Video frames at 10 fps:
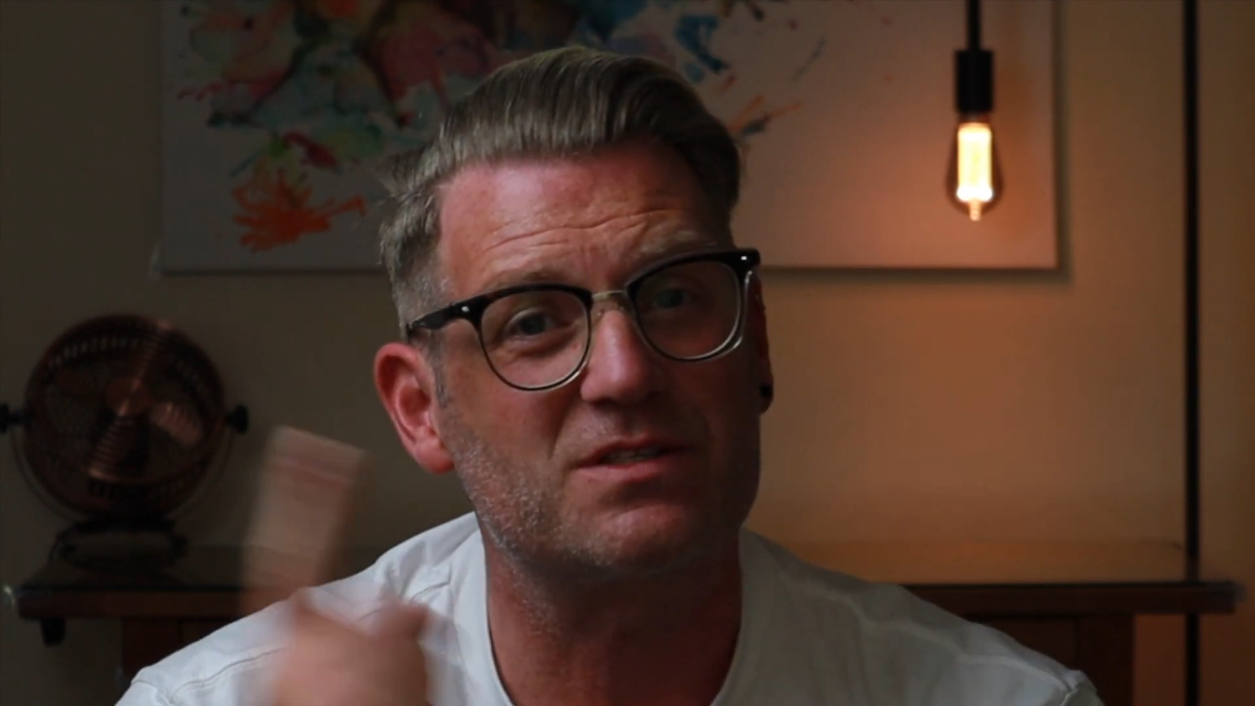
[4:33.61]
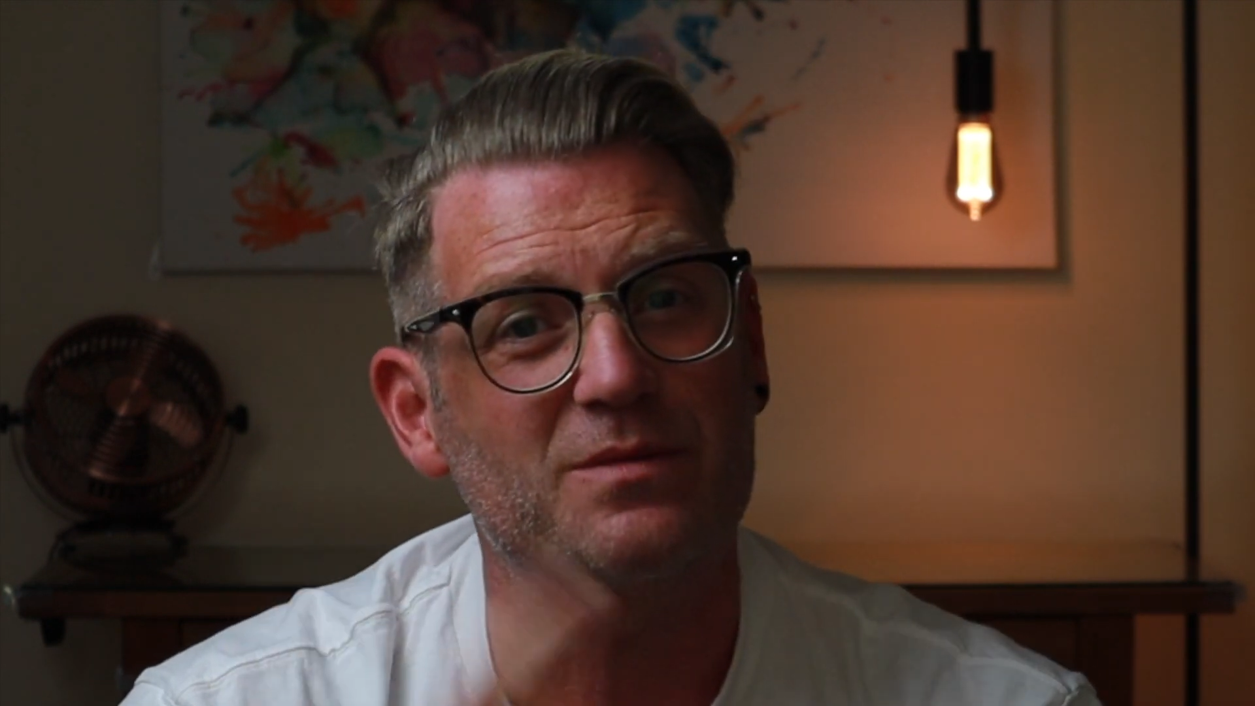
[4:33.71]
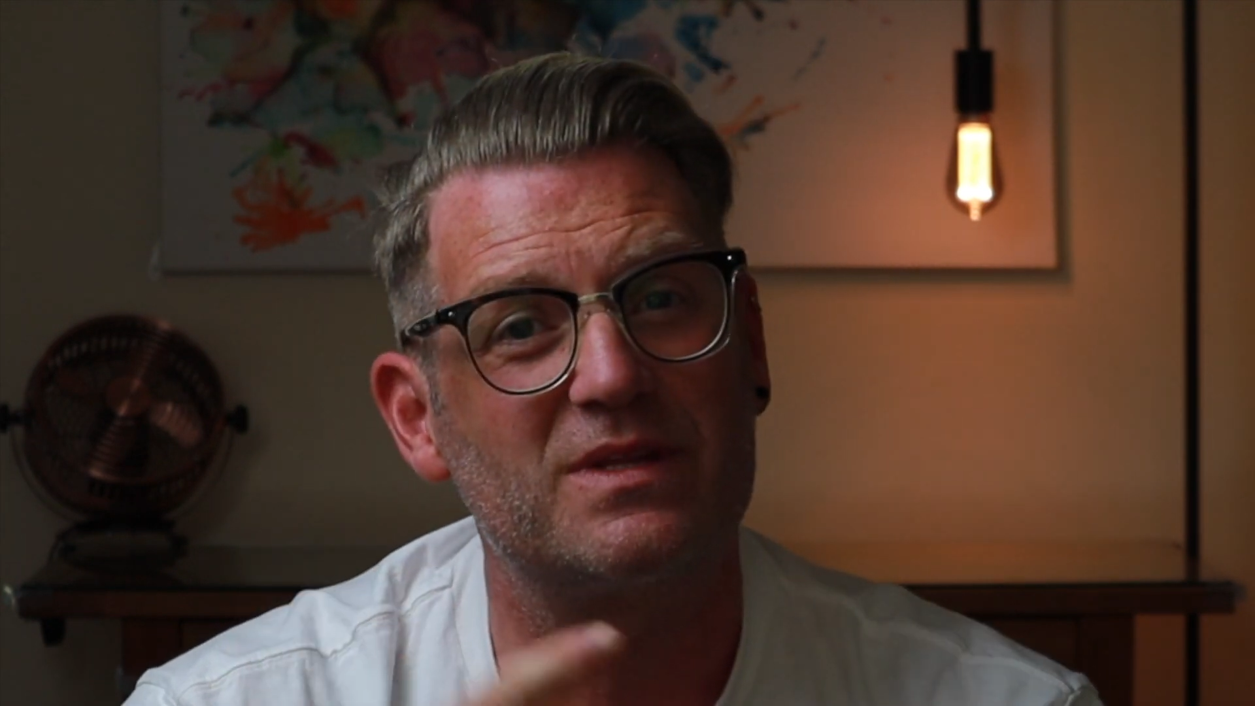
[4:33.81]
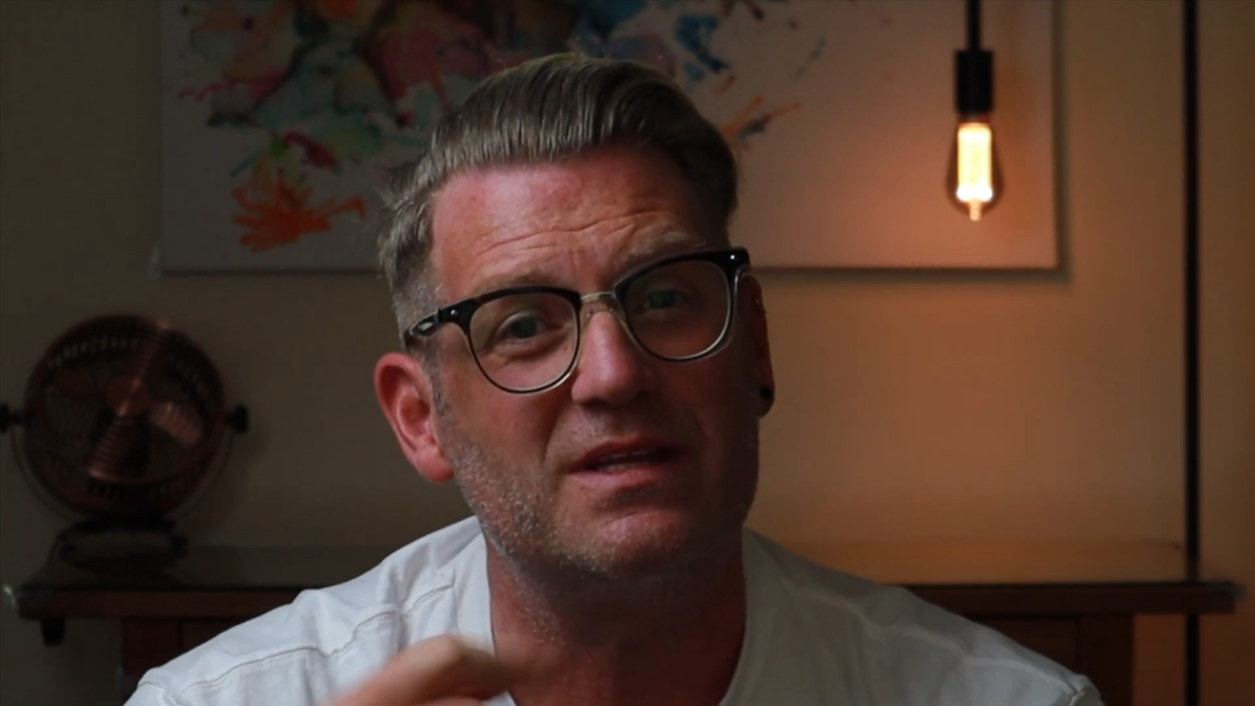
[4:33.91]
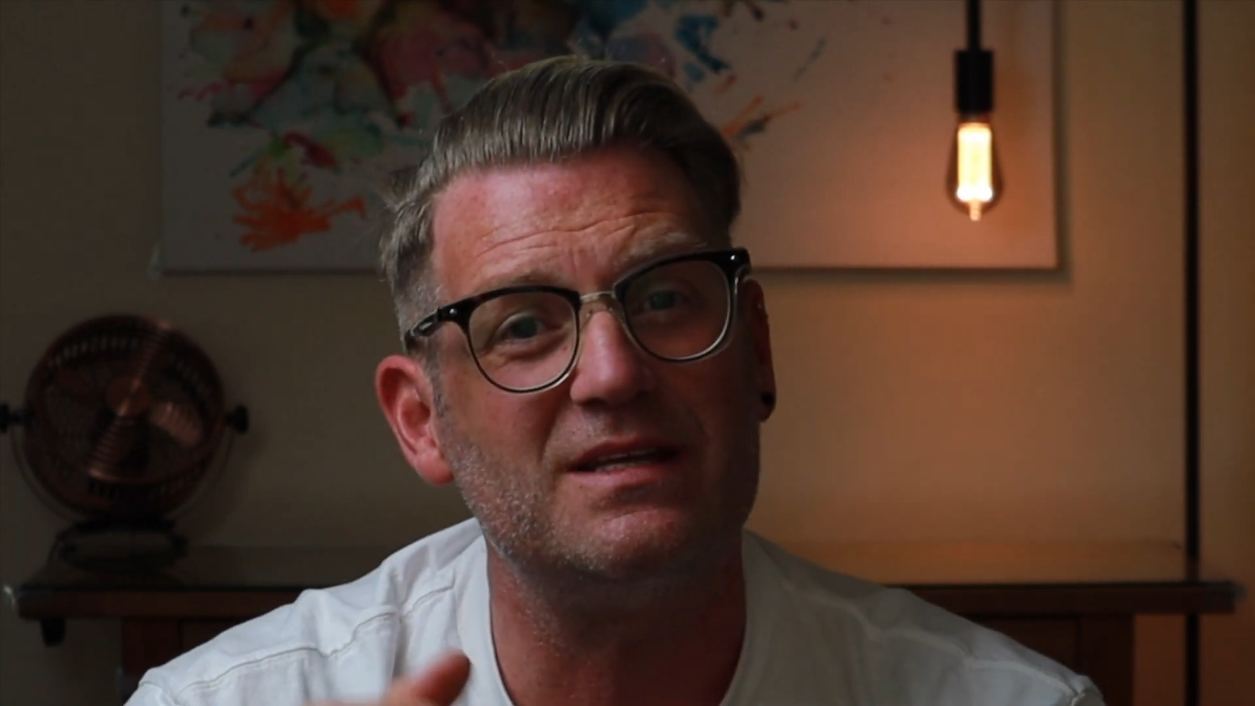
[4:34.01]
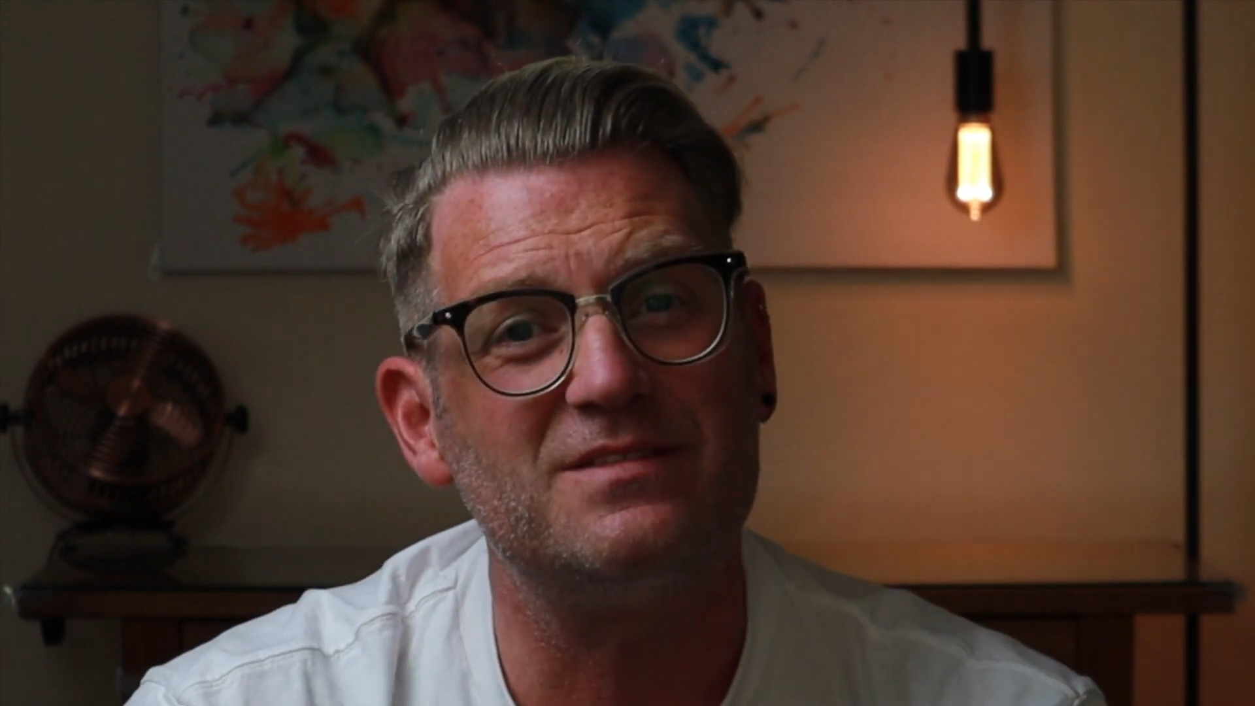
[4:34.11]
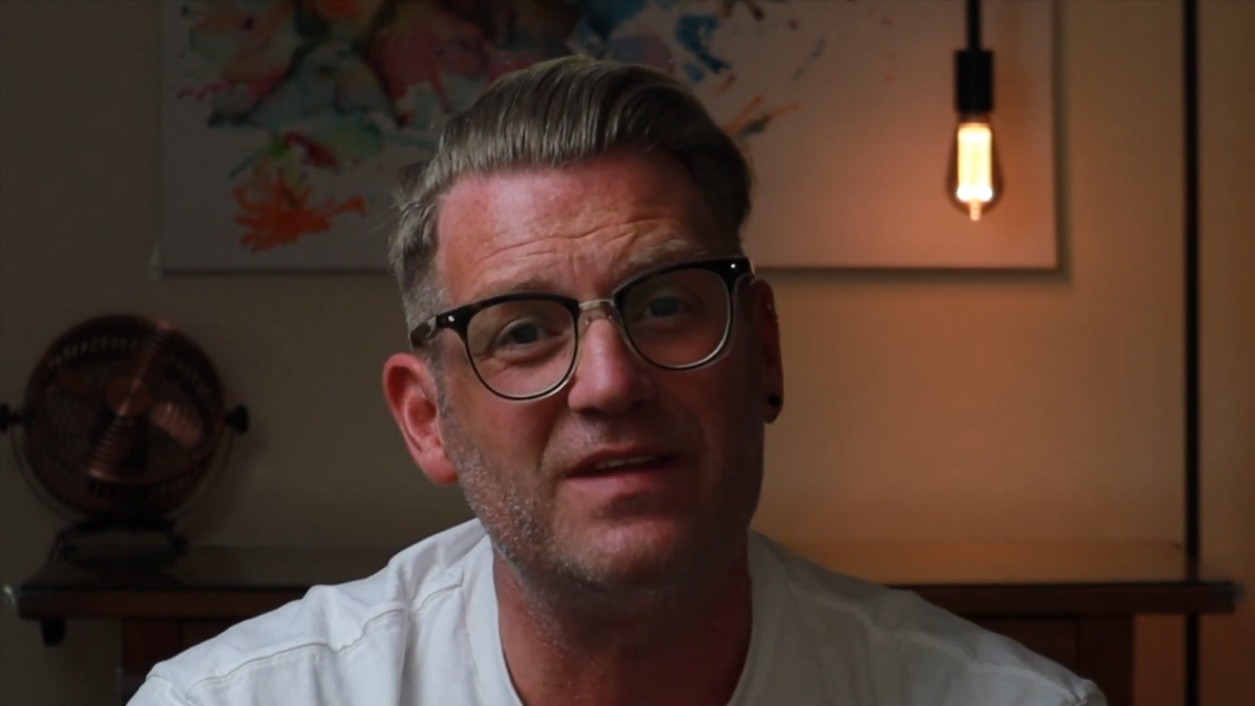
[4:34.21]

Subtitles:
some of these